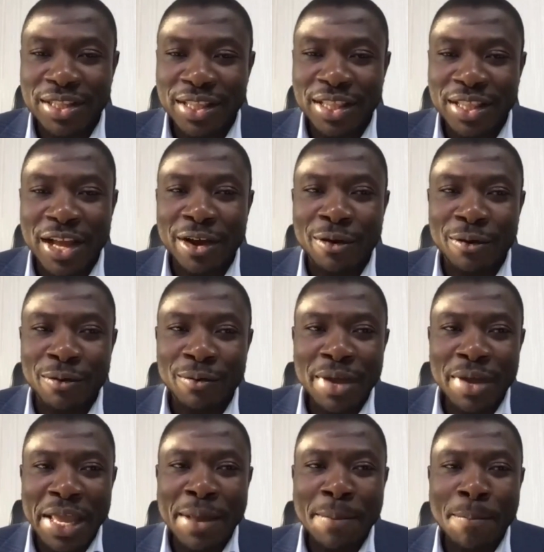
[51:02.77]
Now,
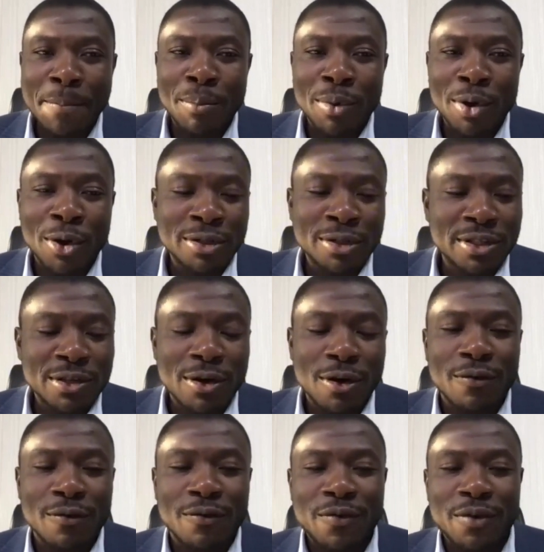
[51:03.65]
in blocks
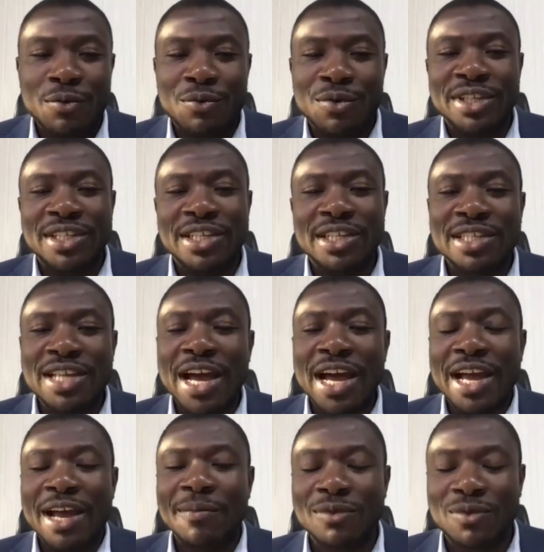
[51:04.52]
of regions are
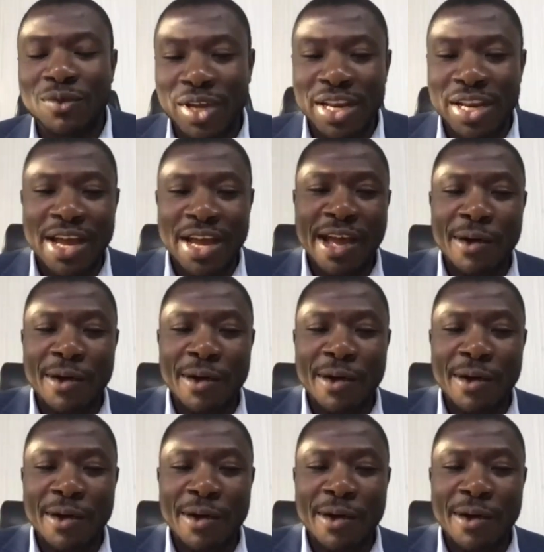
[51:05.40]
coming together.